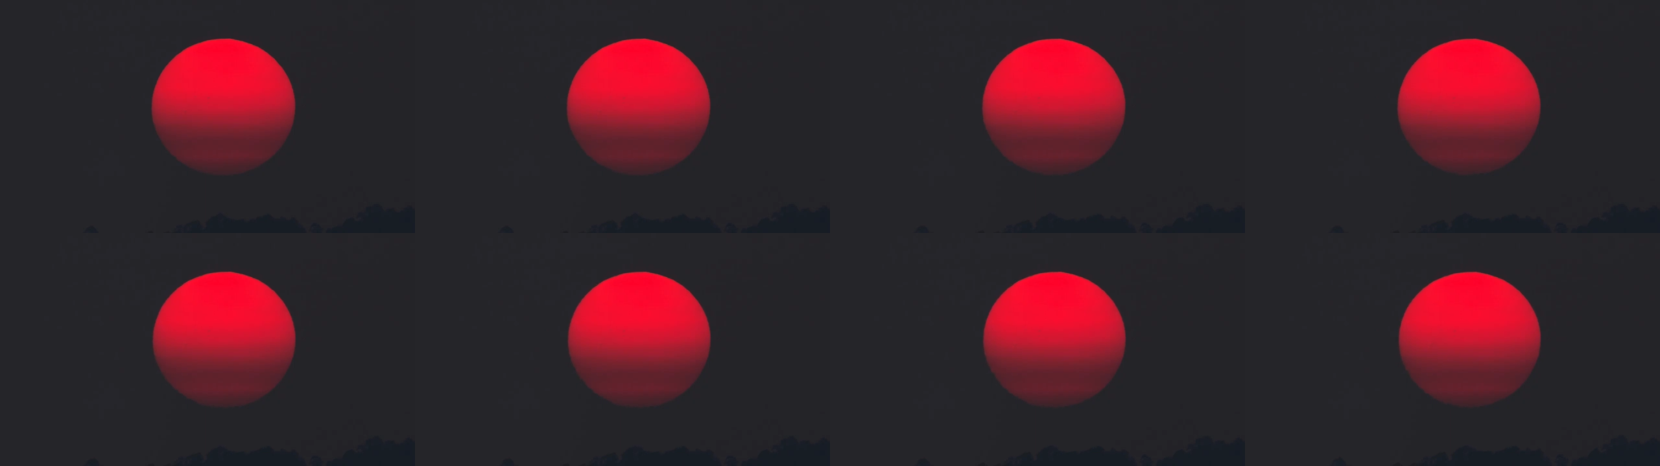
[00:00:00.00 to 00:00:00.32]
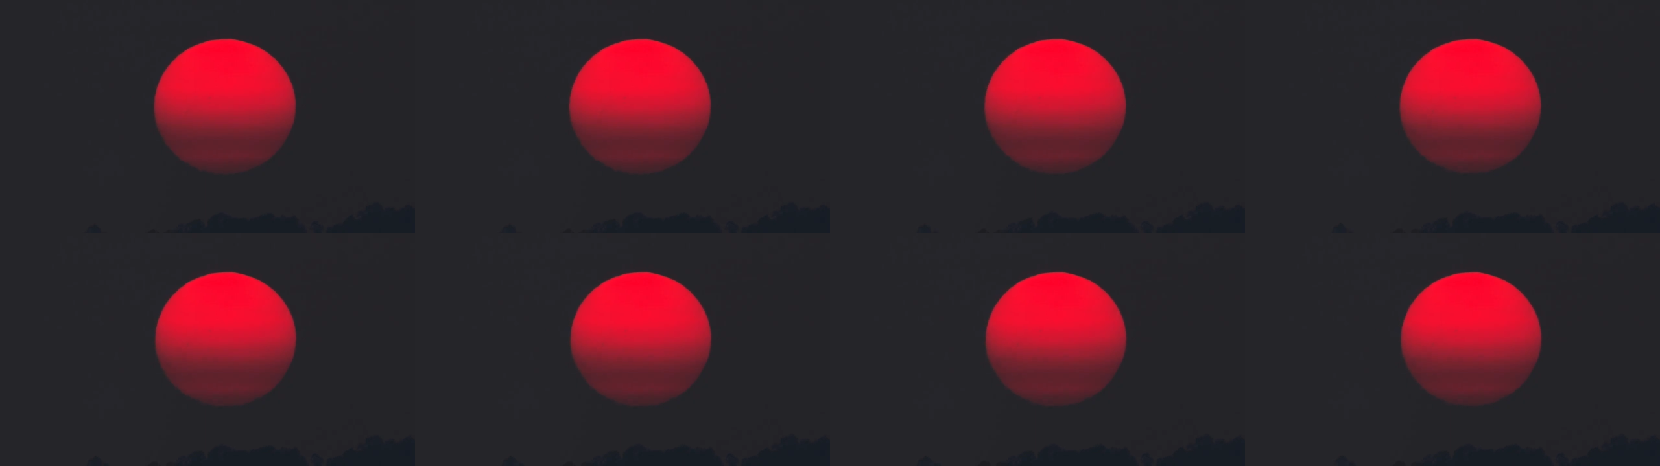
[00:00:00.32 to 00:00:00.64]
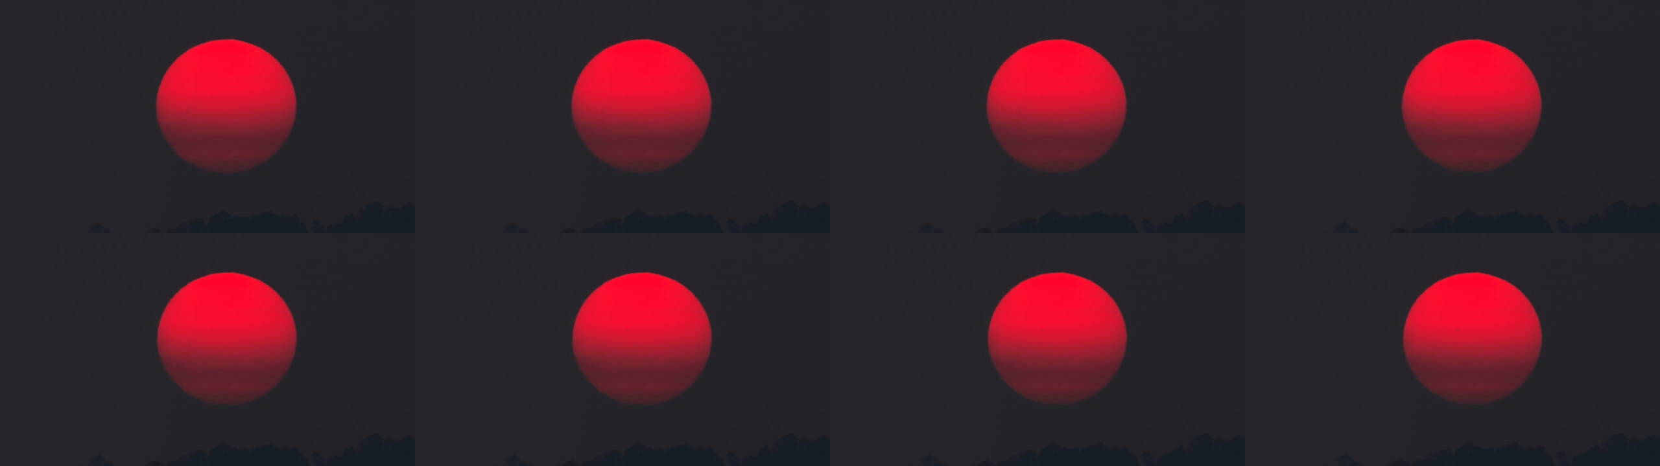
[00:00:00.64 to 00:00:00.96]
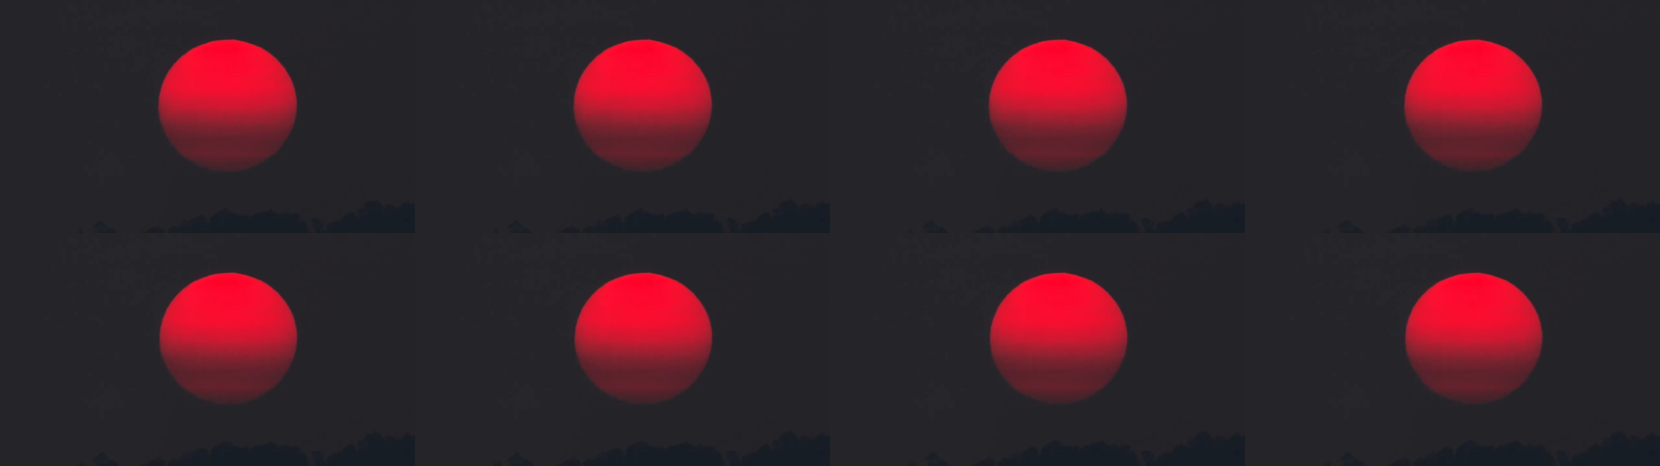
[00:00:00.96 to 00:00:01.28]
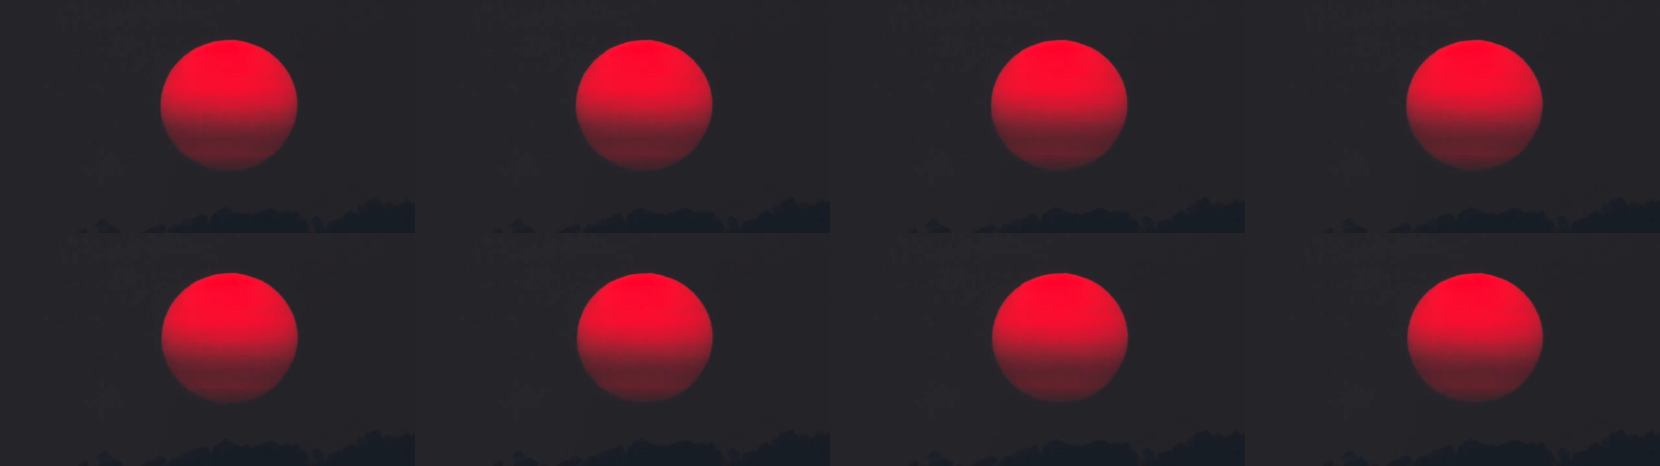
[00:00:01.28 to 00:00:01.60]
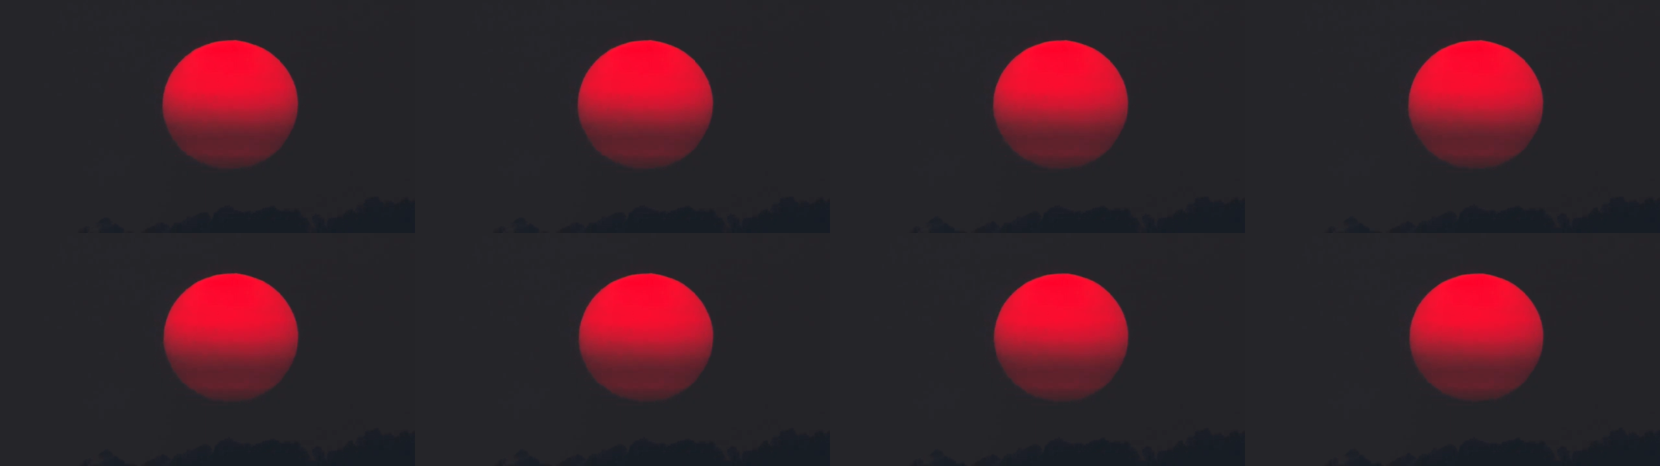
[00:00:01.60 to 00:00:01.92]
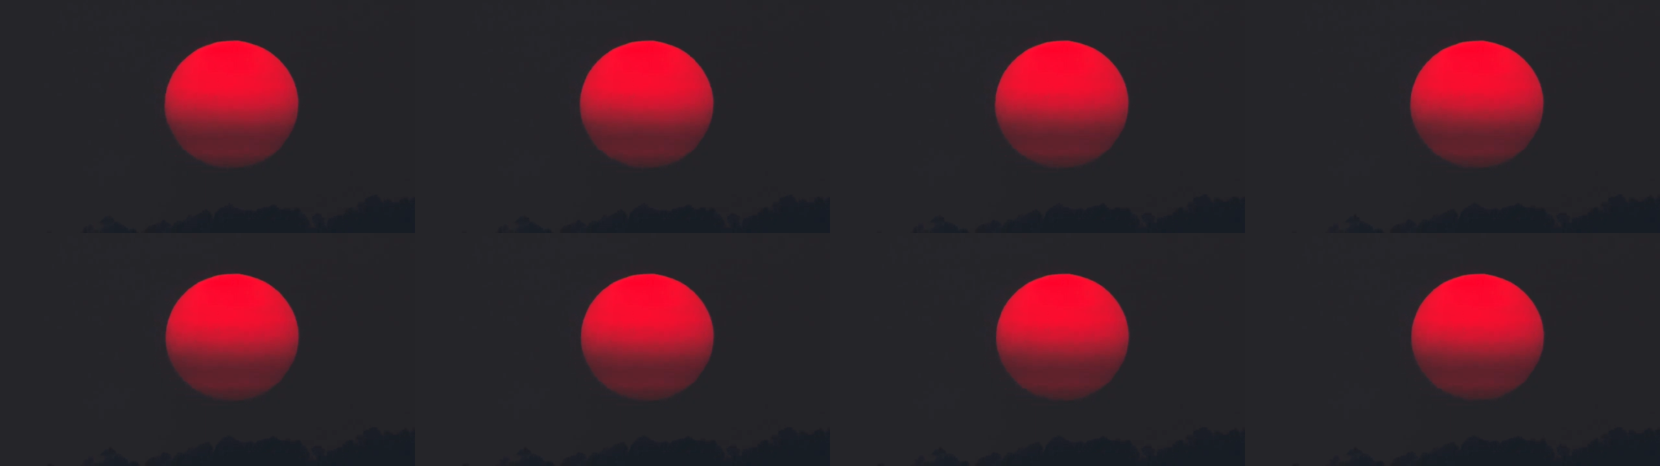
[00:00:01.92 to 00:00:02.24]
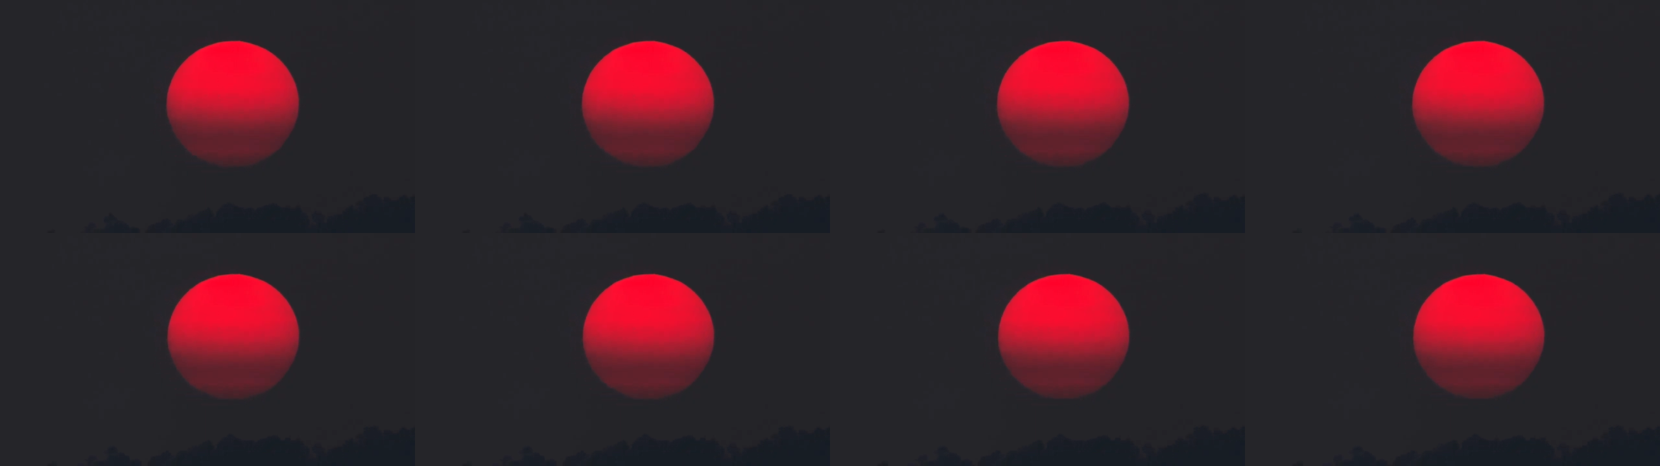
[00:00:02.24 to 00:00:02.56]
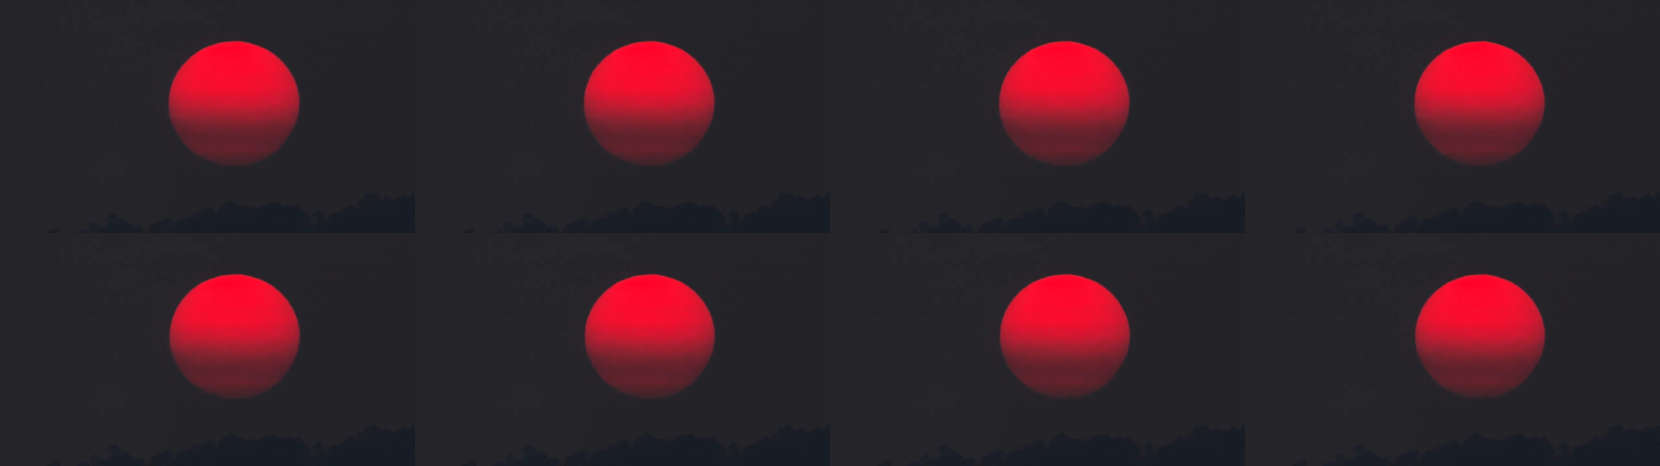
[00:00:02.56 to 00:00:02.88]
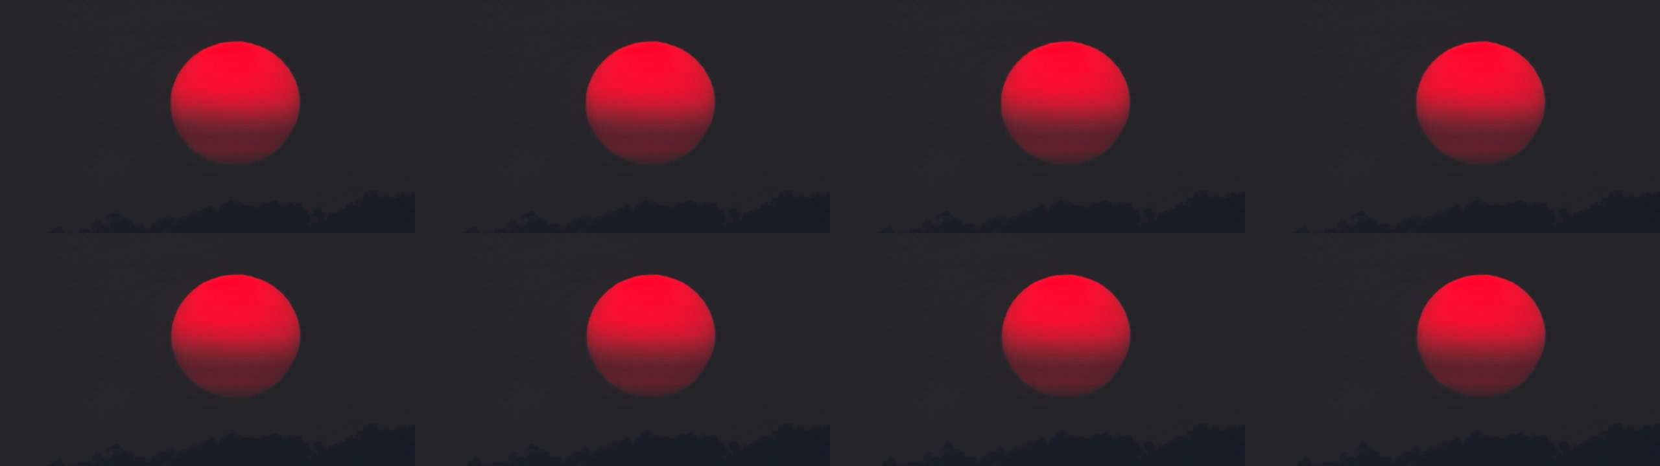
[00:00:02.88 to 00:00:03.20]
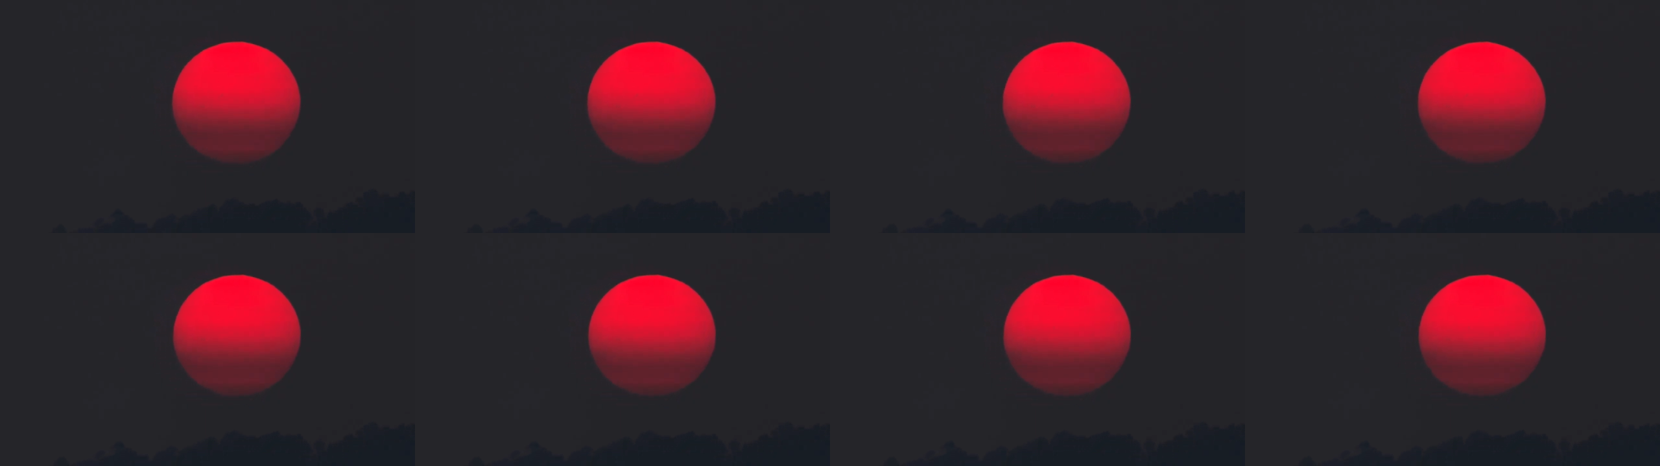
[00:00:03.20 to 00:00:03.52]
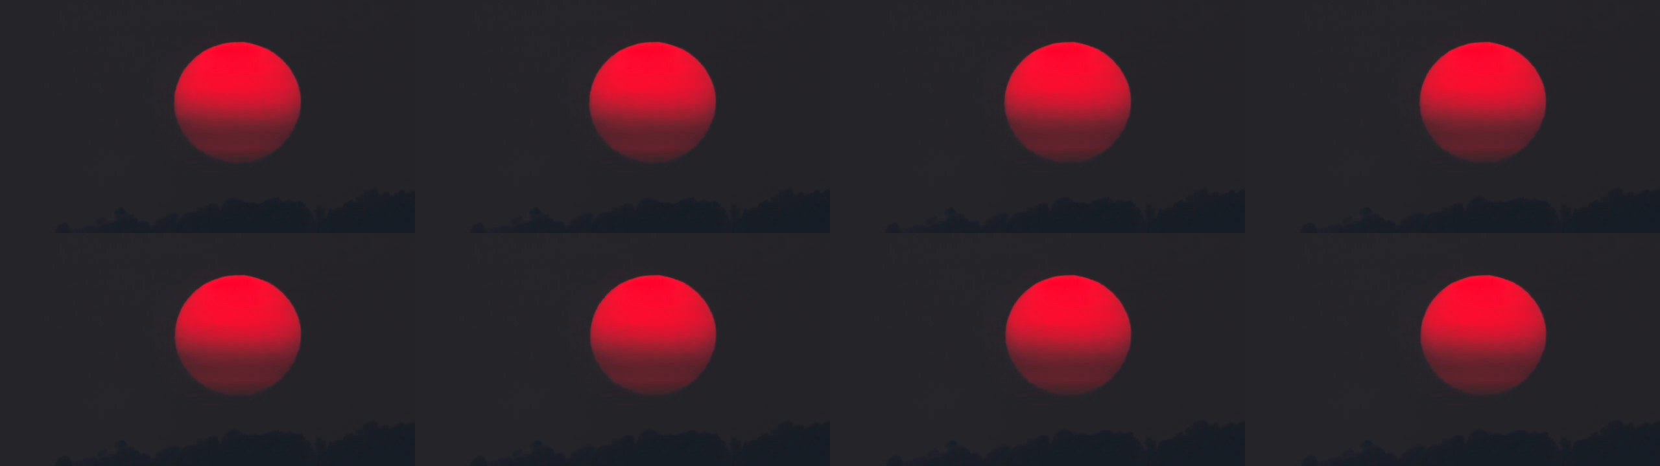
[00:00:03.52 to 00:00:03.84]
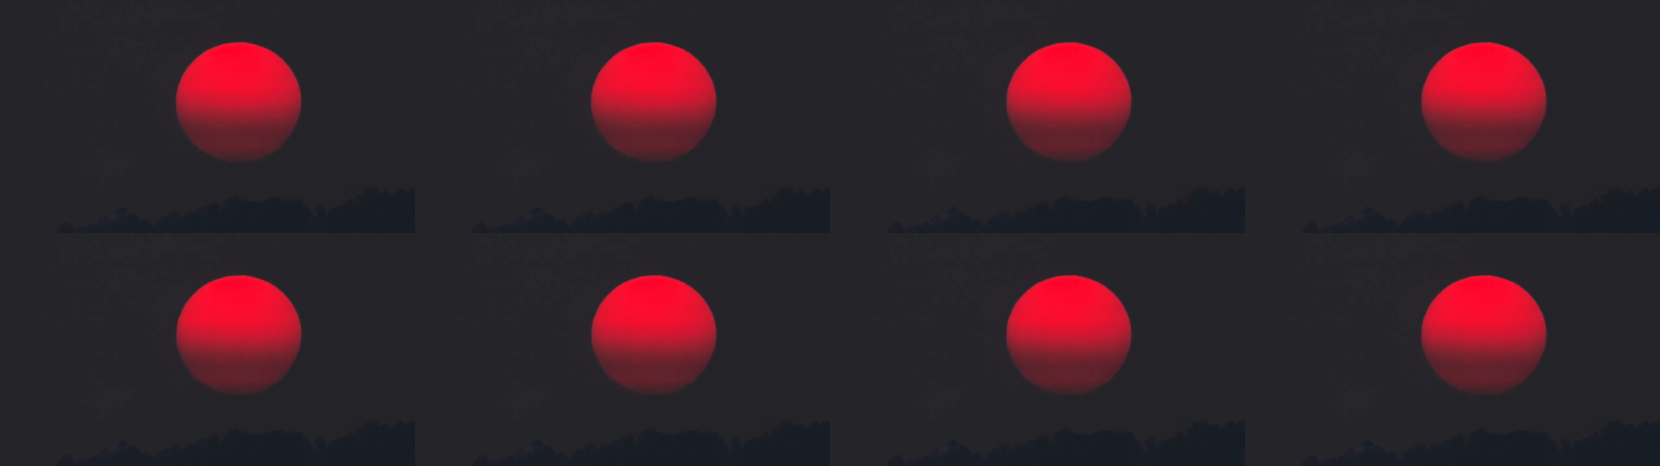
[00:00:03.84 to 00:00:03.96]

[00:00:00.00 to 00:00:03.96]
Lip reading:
Nobody's mouth can be seen.